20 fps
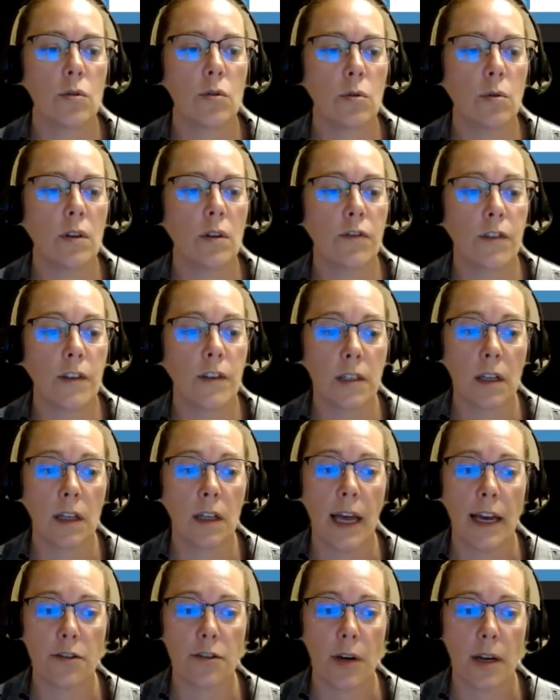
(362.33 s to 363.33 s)
to the
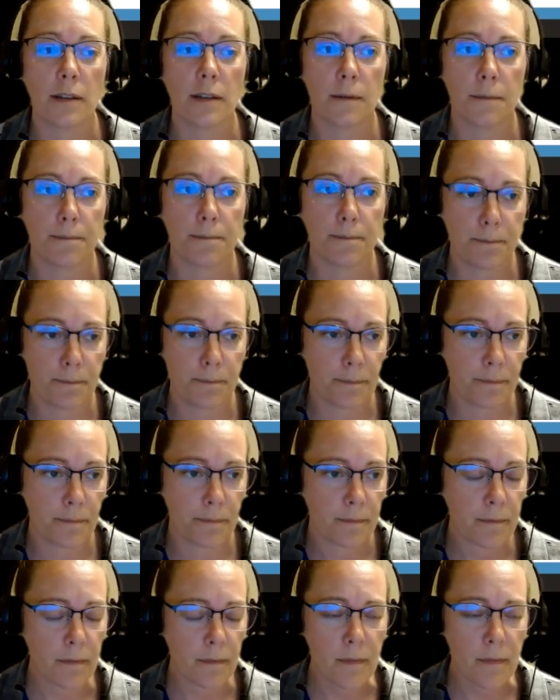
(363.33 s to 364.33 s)
physical address.
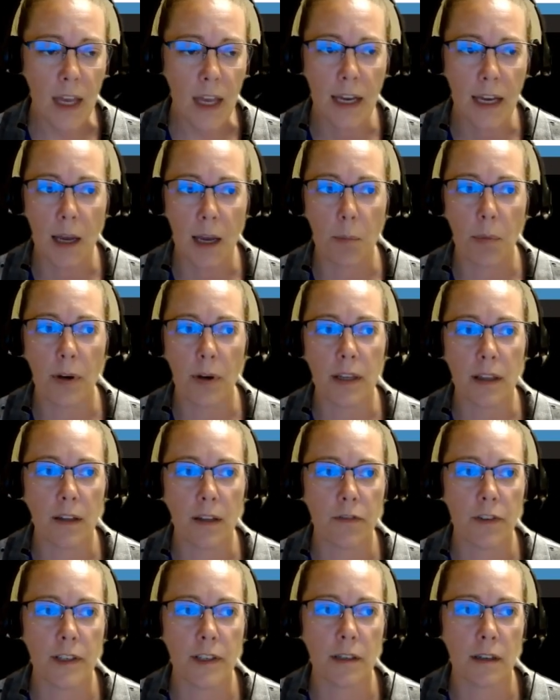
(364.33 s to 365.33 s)
And I put in the
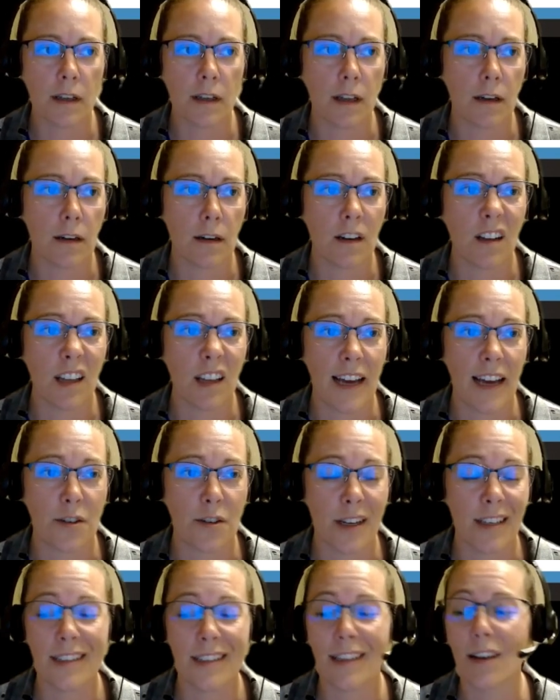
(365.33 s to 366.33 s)
physical
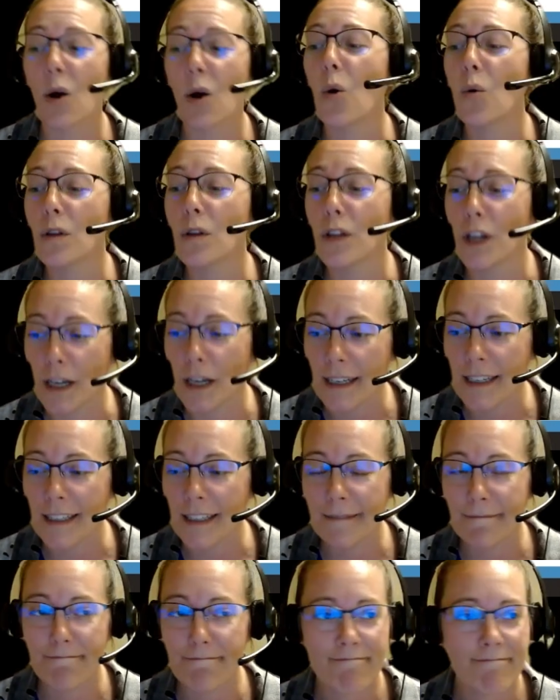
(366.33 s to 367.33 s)
address, and oh, look,
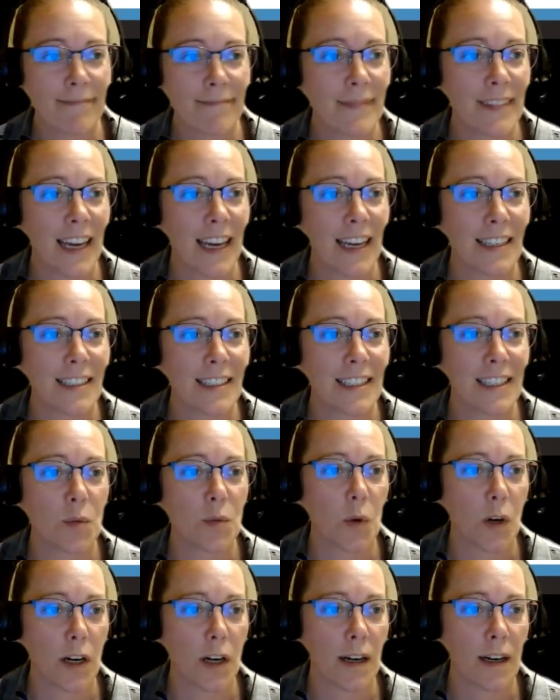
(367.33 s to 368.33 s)
that
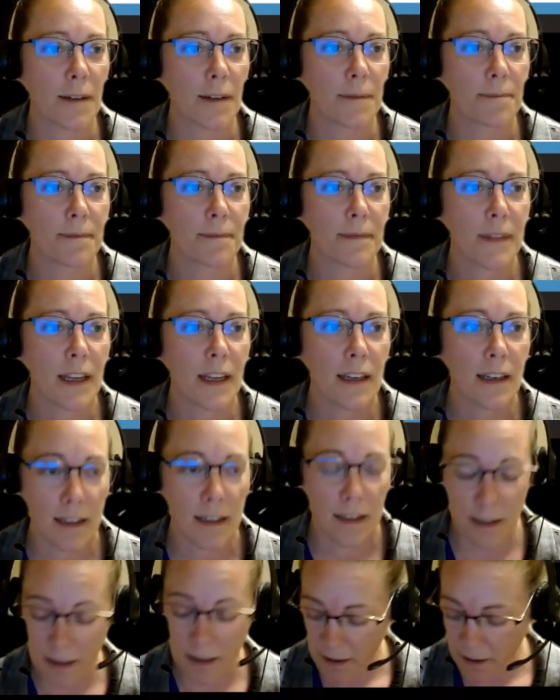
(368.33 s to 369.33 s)
didn't work.
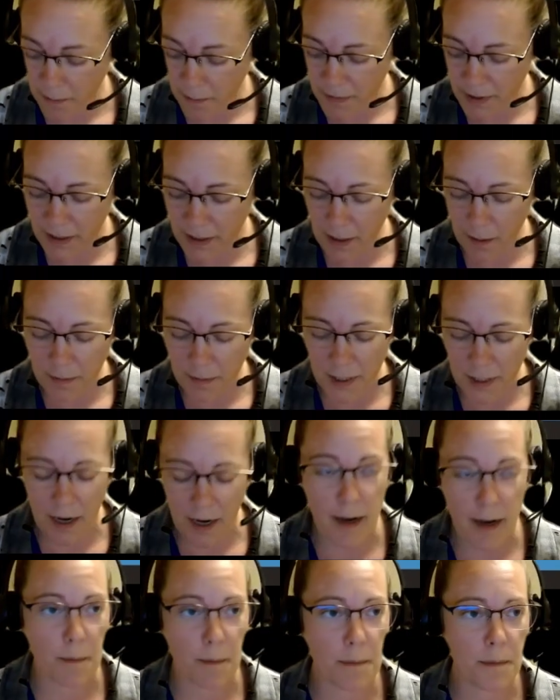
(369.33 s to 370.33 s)

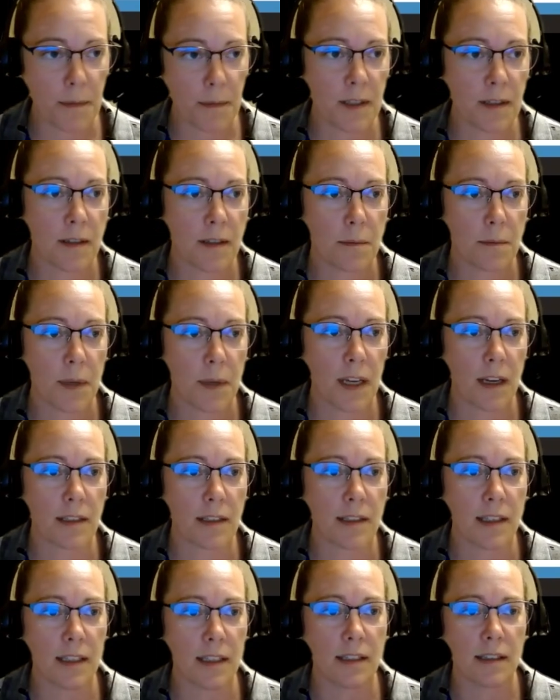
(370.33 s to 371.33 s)
Sometimes
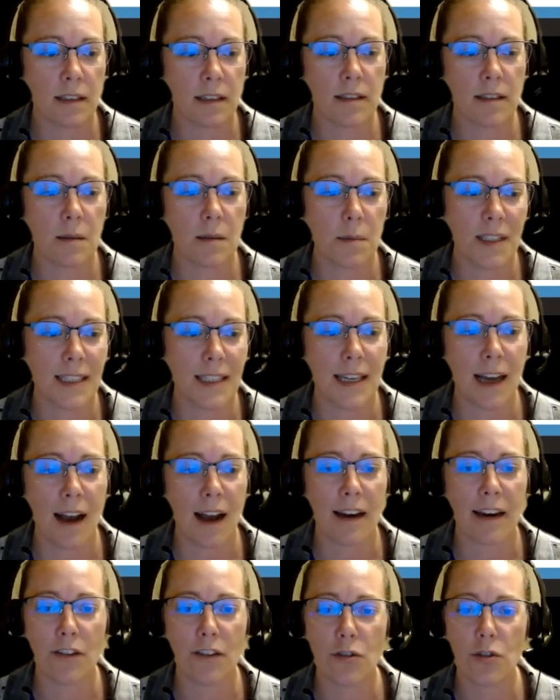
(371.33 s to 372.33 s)
because this system is
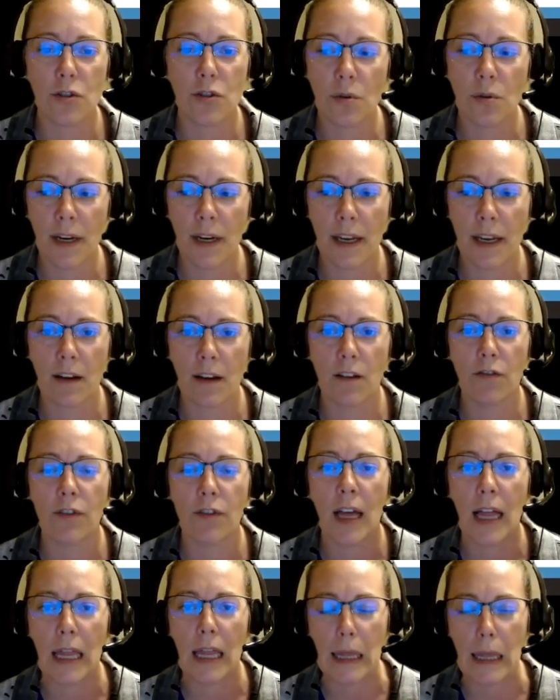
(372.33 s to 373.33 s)
not intuitive
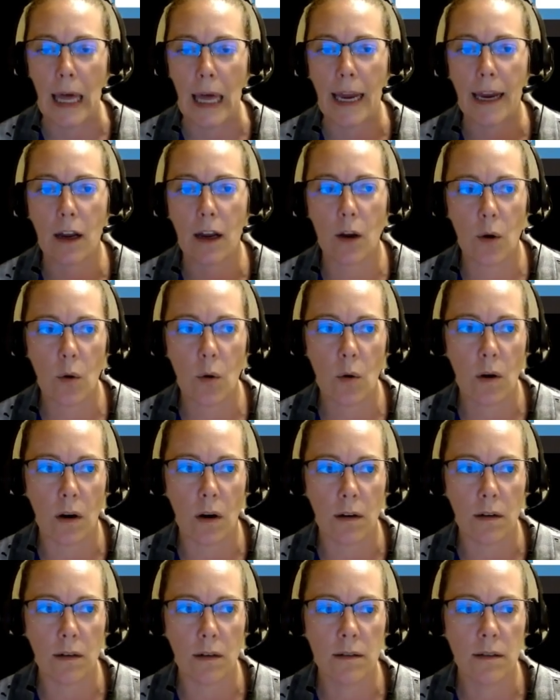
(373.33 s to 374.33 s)
like
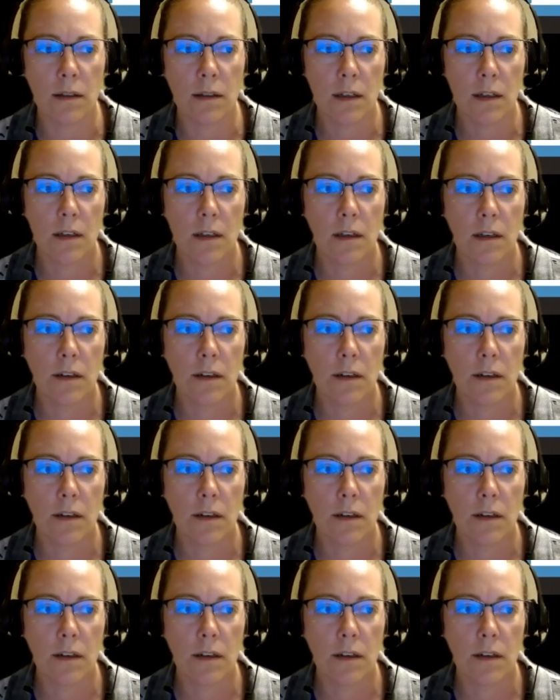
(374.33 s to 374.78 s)
Google,